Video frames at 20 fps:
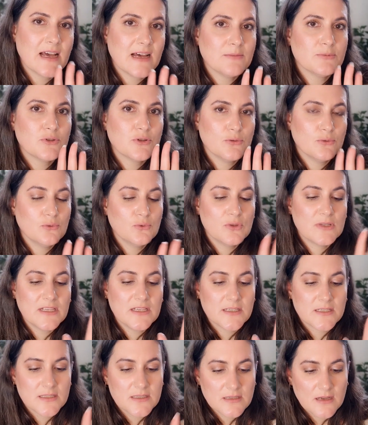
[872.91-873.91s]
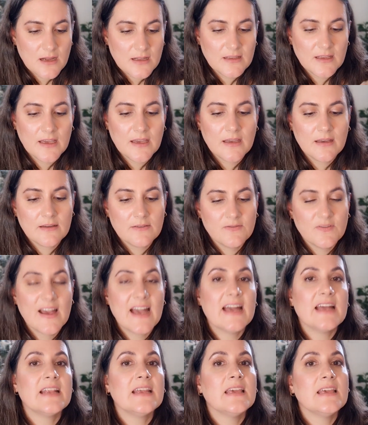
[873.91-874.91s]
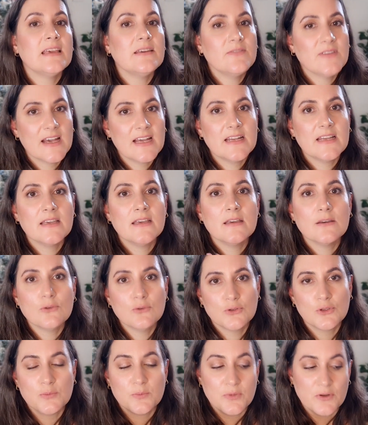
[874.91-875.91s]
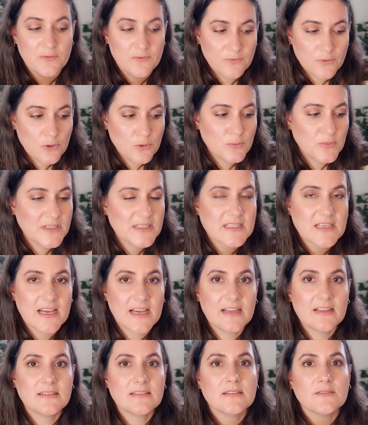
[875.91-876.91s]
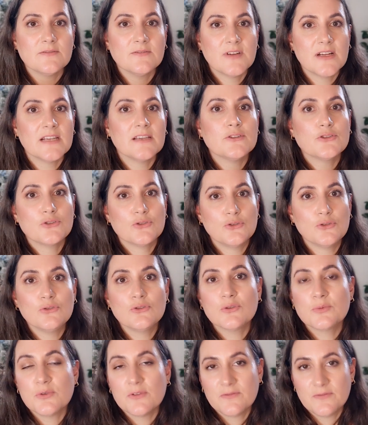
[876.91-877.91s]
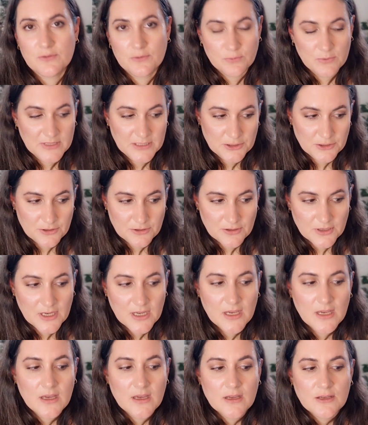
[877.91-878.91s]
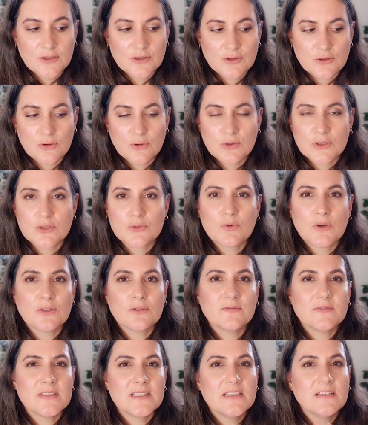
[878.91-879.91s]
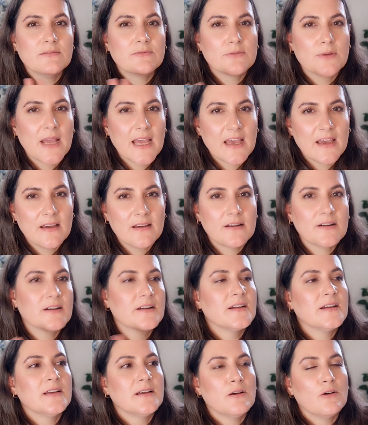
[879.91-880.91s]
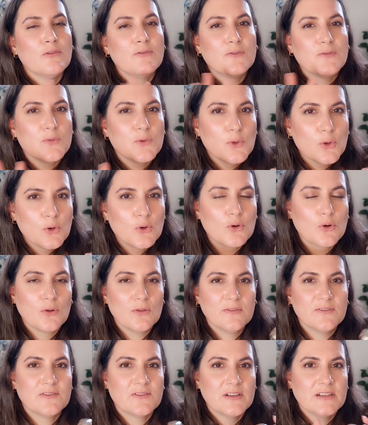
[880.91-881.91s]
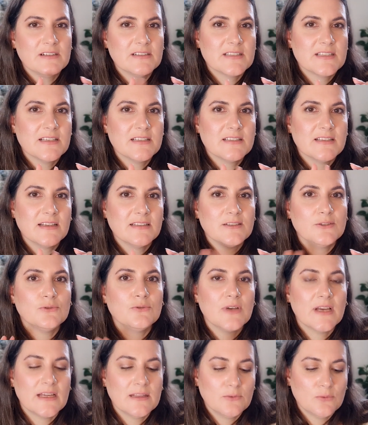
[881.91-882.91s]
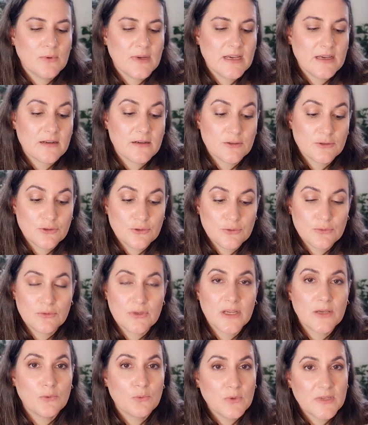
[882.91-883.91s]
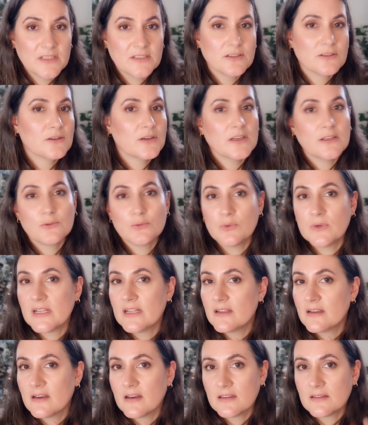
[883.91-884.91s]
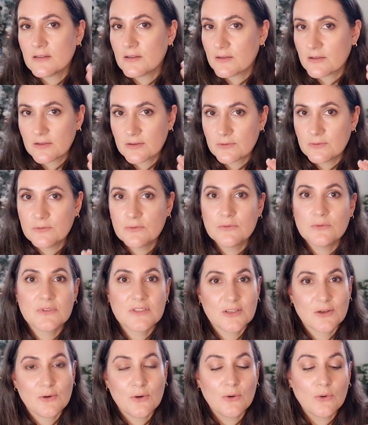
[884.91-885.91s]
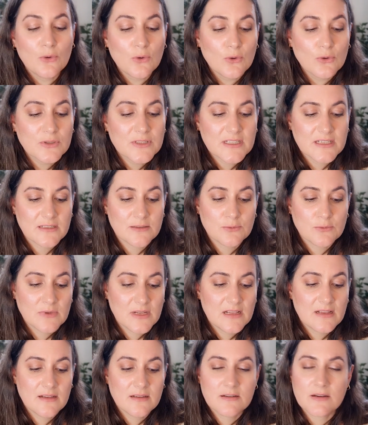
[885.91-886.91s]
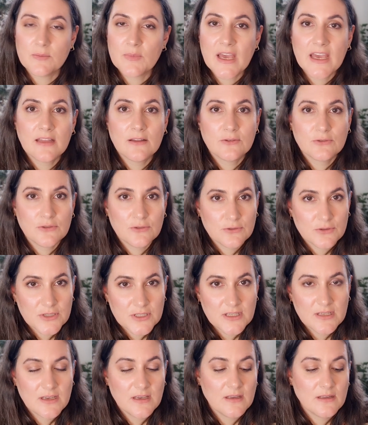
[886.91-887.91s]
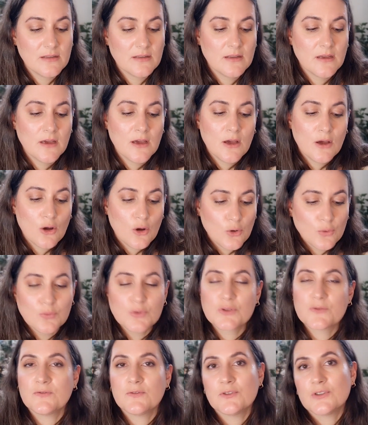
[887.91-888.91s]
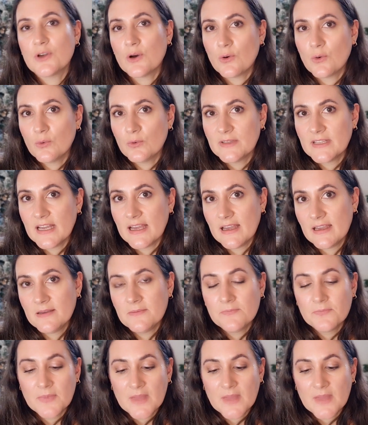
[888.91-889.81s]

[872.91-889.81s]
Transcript: Absolutely stunning, very, very good performance and very suitable for winter. So it's one of the rare floral fragrances that you can wear during winter. It will cut through the cold. It will remain on your skin almost for the whole day.